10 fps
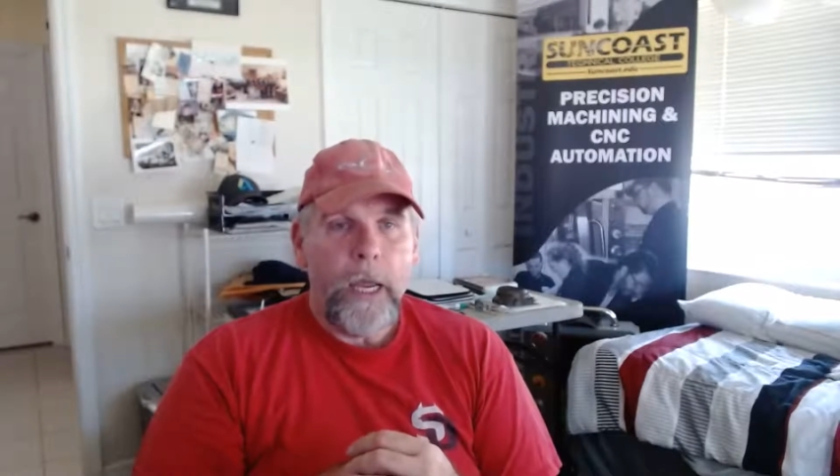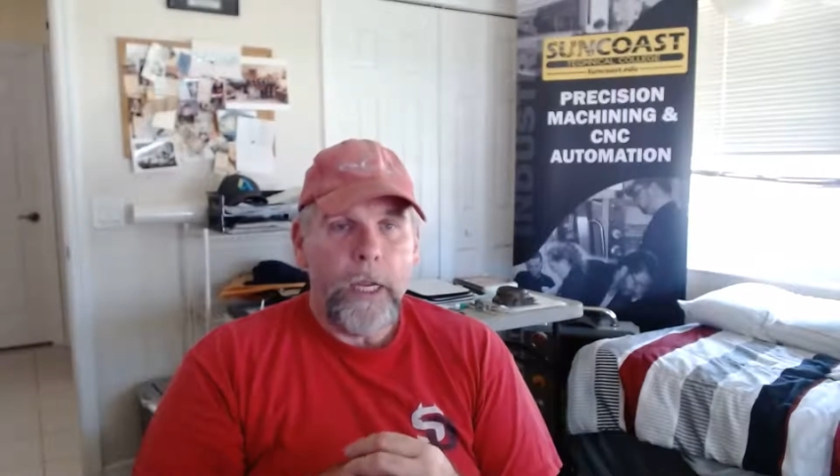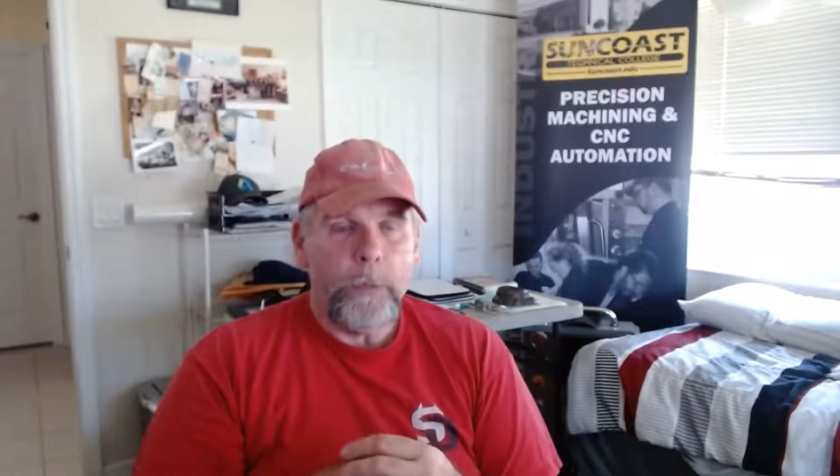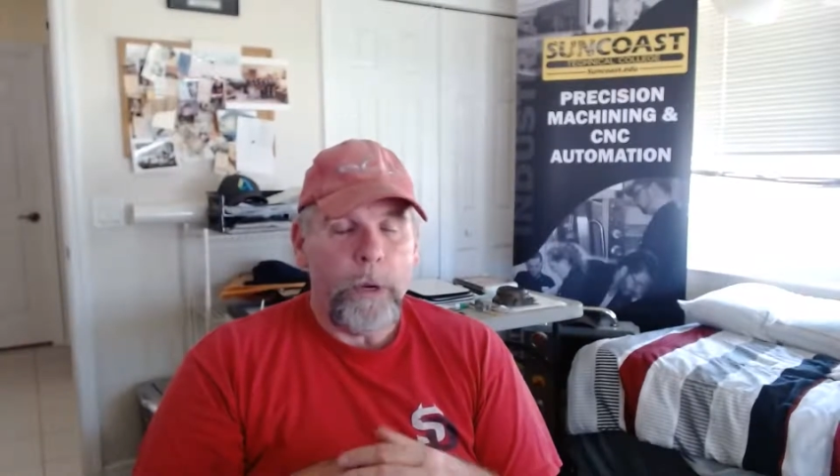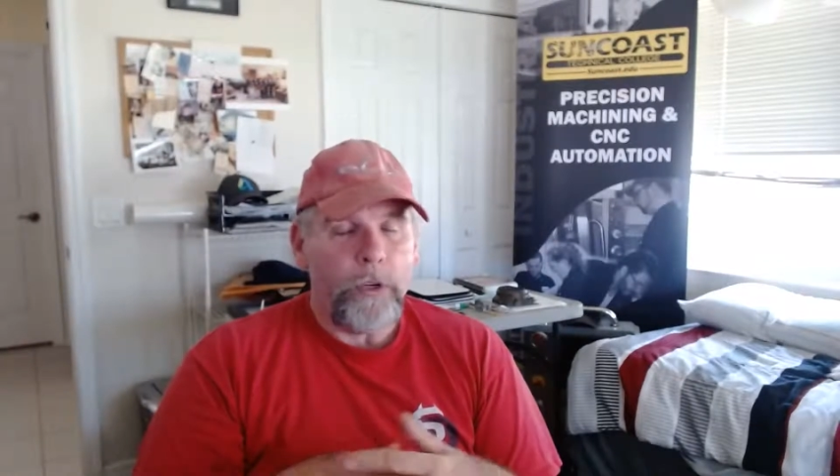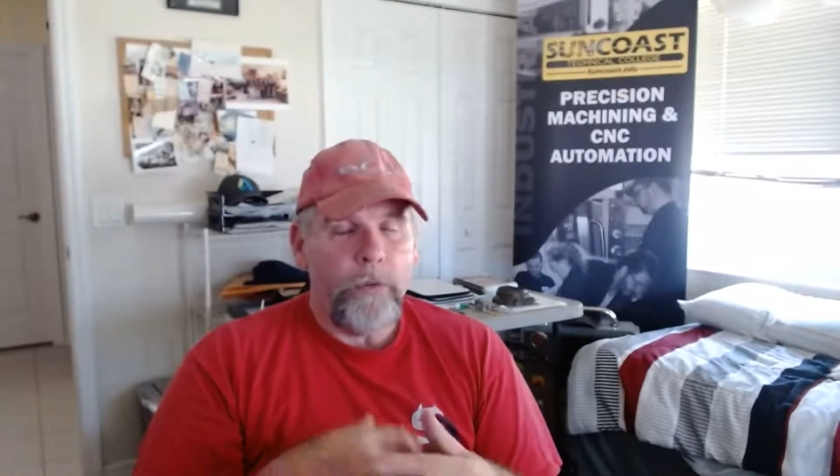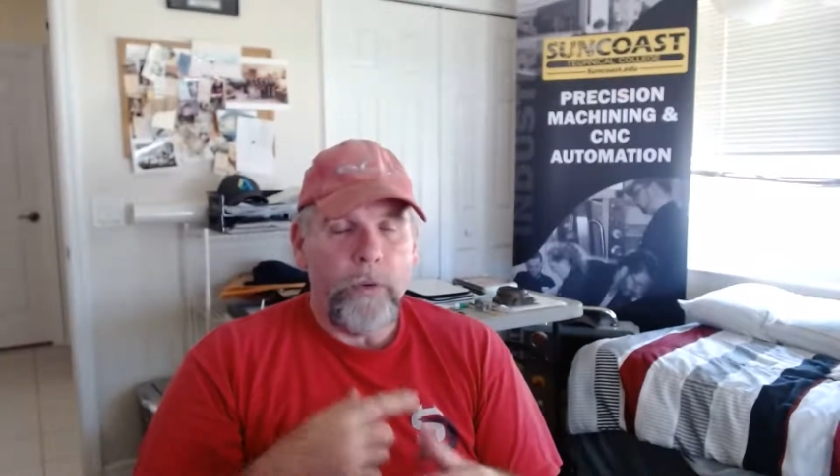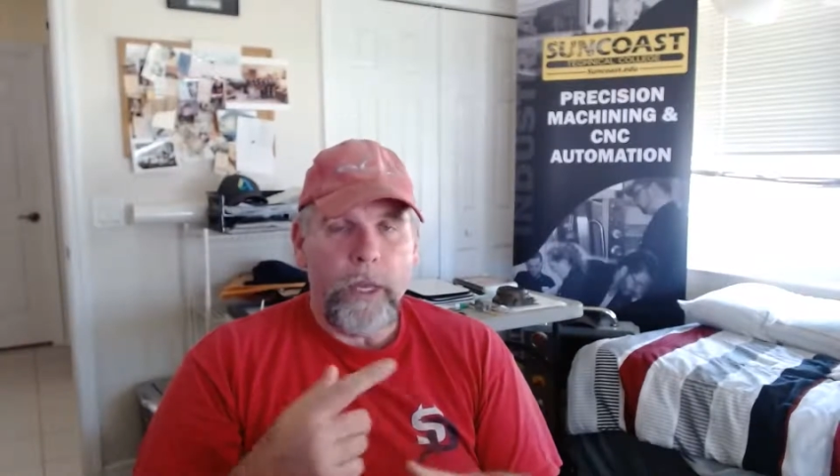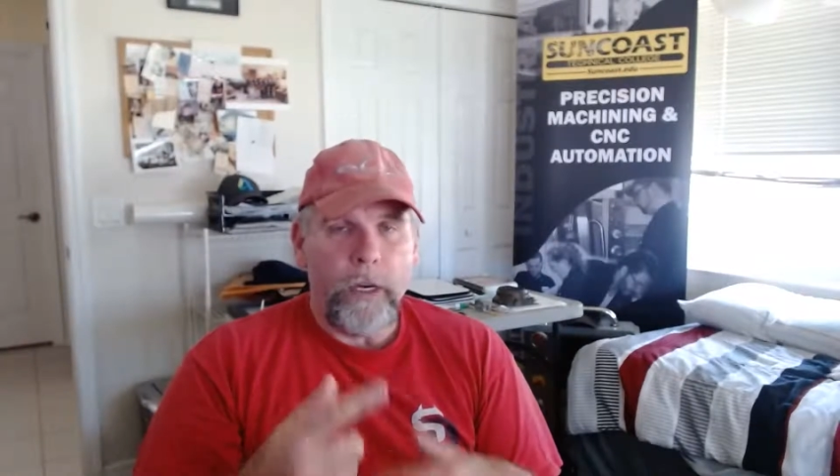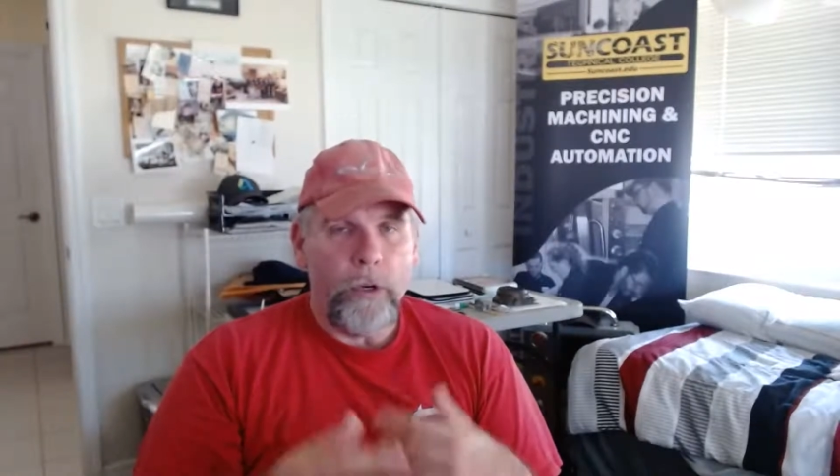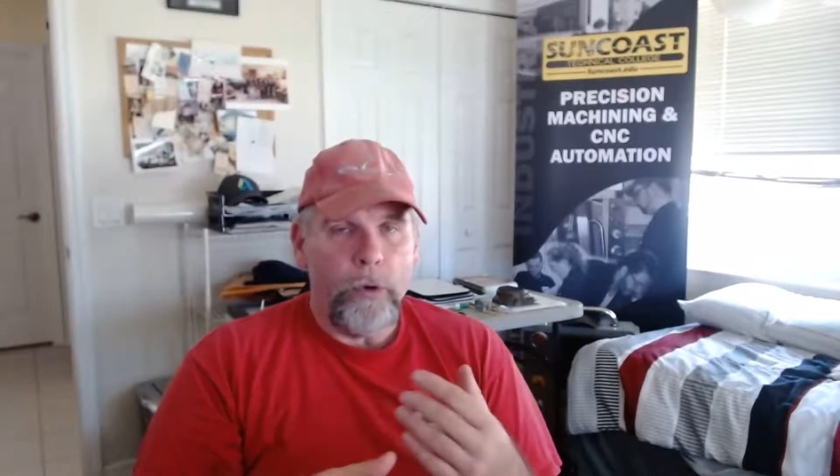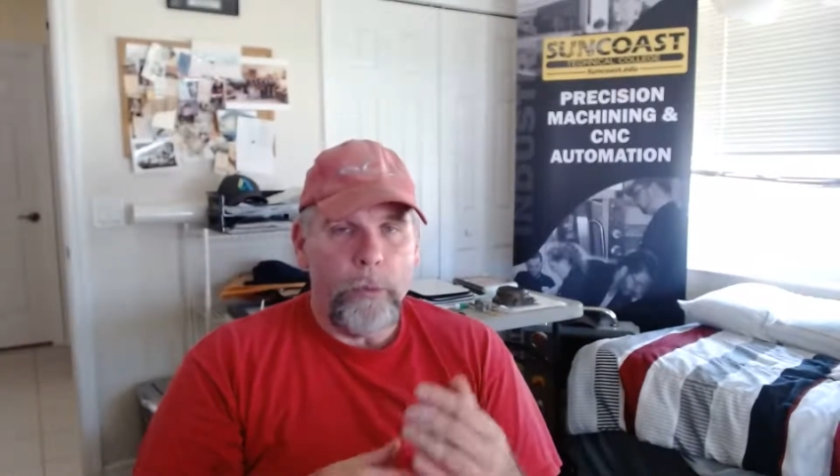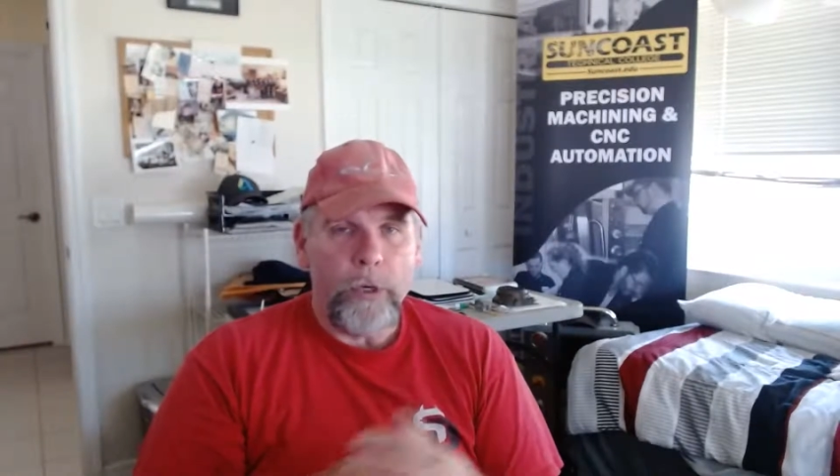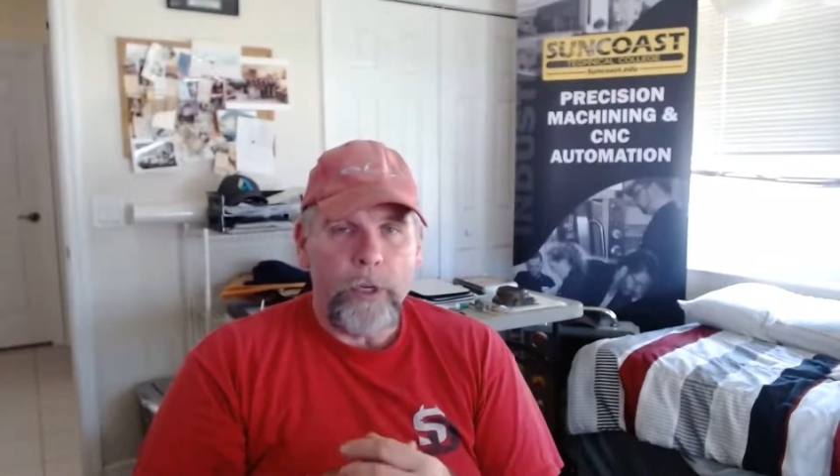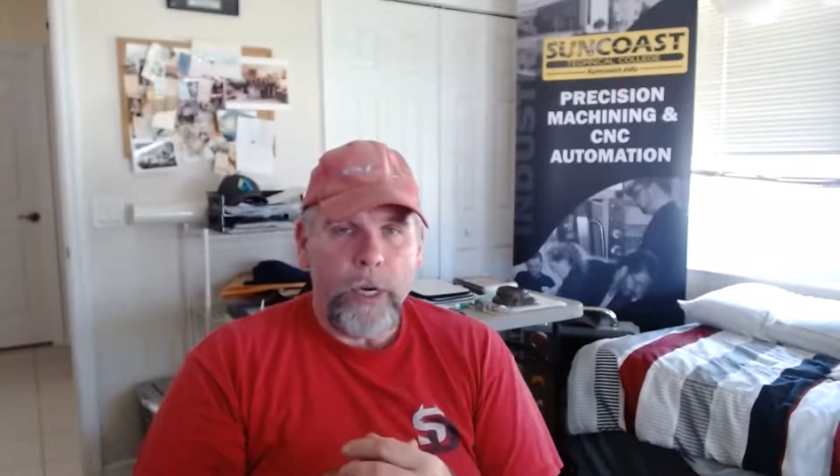especially if you get a new
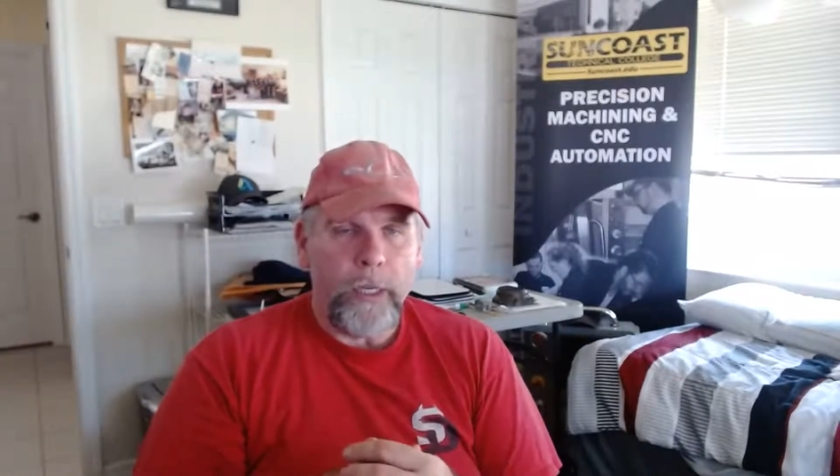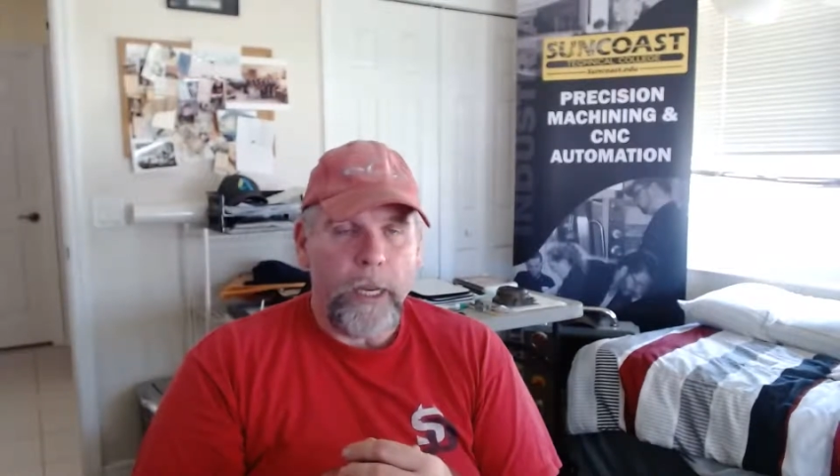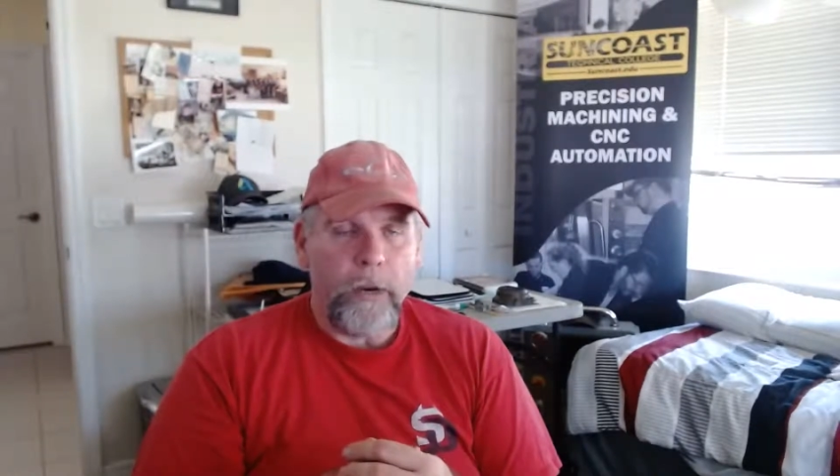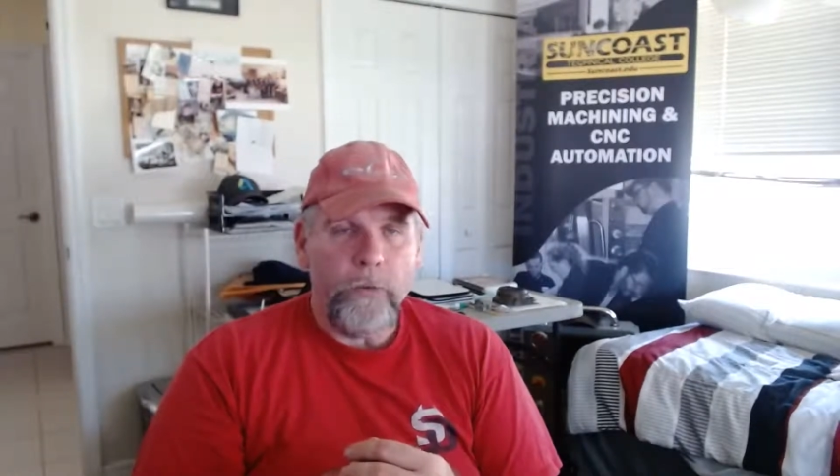machine like